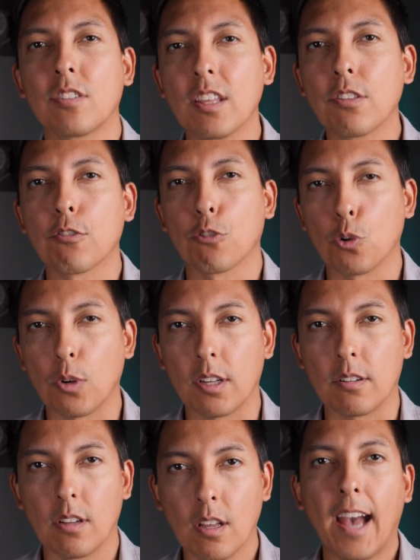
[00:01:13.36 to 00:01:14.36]
see through
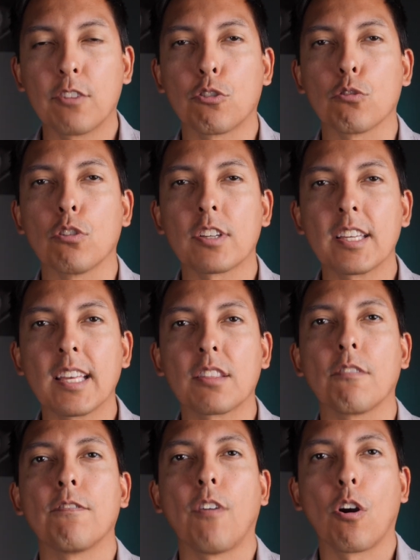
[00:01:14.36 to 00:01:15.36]
it. As you're looking
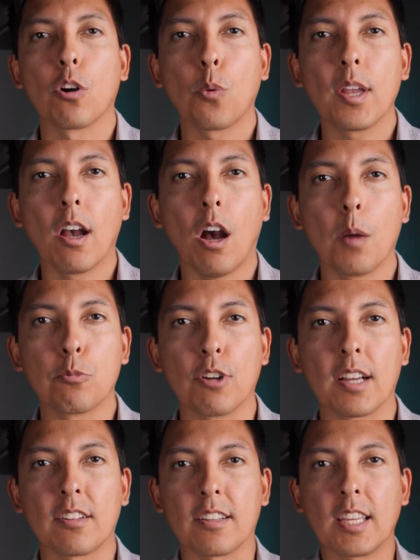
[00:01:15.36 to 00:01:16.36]
at the faraway
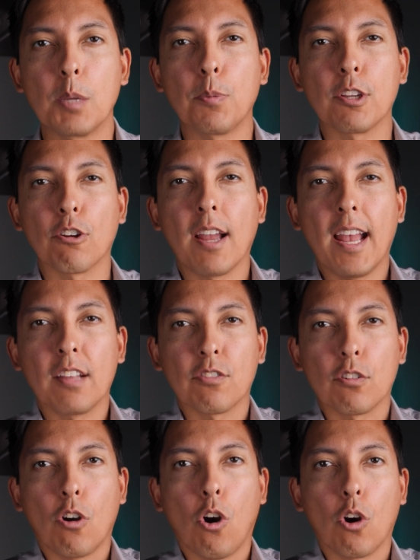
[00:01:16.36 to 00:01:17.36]
object and keeping your
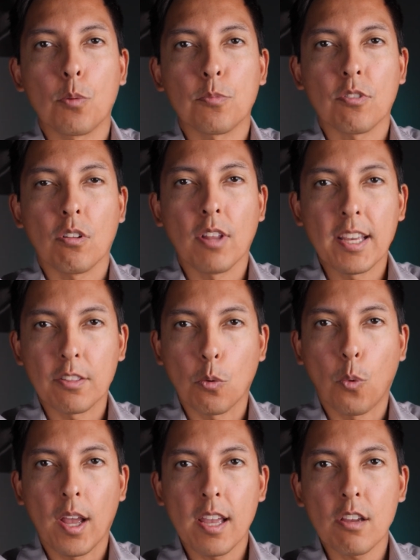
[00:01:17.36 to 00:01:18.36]
hands at arm's length
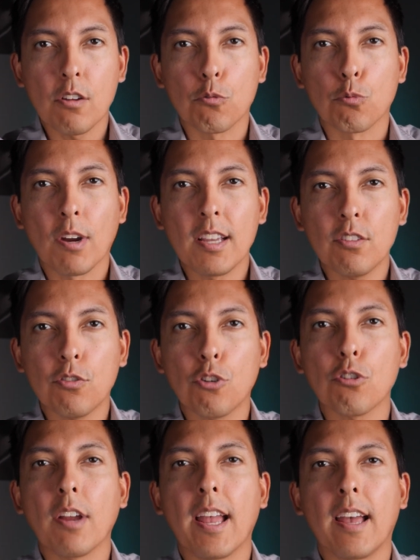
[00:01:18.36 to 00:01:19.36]
away, raise
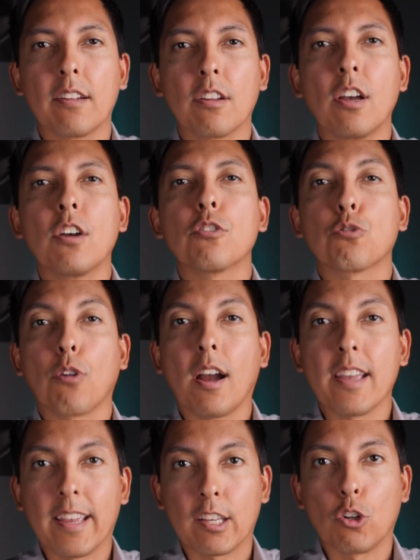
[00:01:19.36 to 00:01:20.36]
your hand
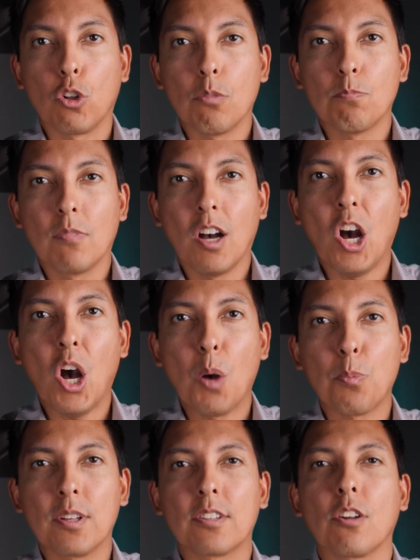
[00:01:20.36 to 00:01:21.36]
triangle
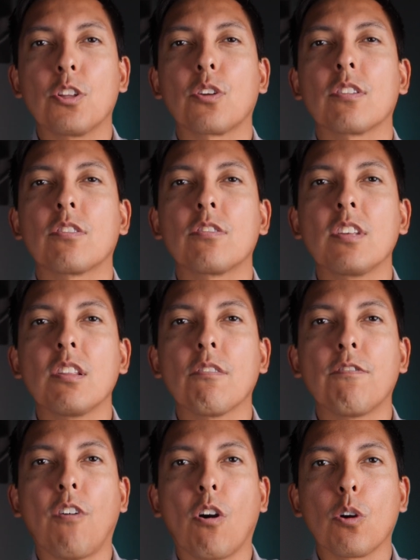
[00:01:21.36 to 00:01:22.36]
up until you can see the
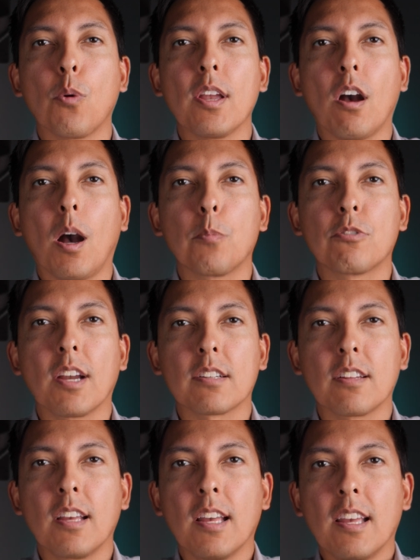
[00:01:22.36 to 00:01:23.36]
faraway object